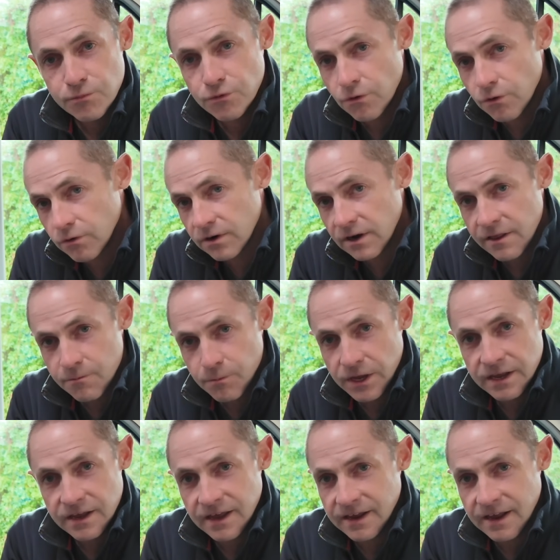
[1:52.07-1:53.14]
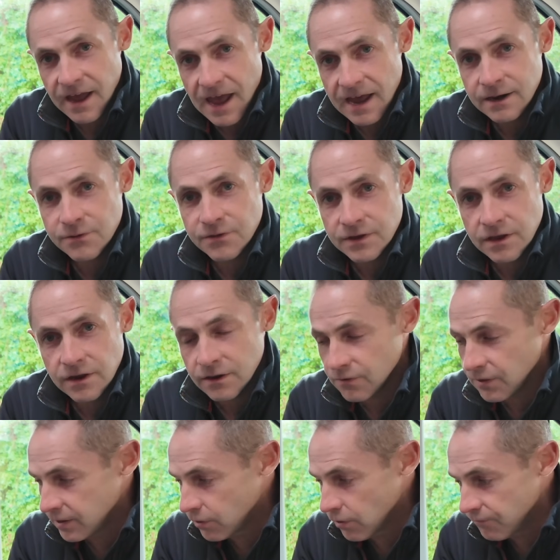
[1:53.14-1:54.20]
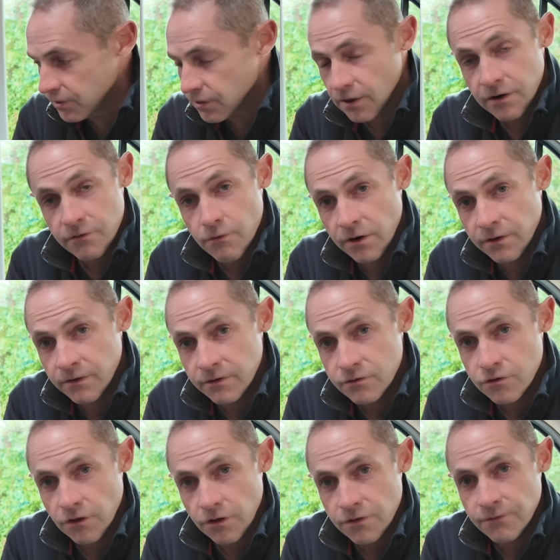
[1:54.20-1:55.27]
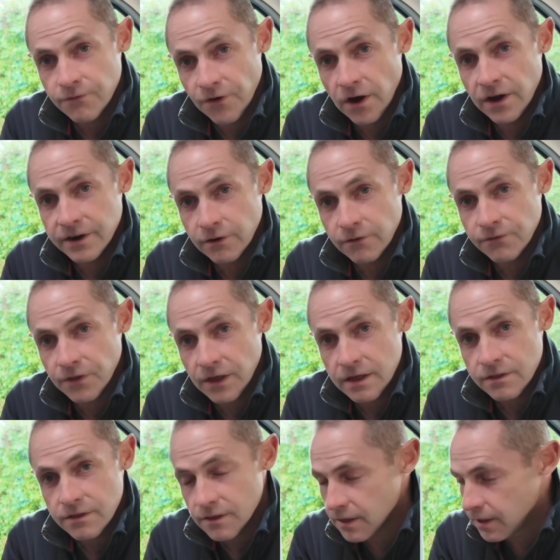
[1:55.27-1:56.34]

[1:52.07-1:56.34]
broadly speaking, anything you can think of is going to run just fine off this.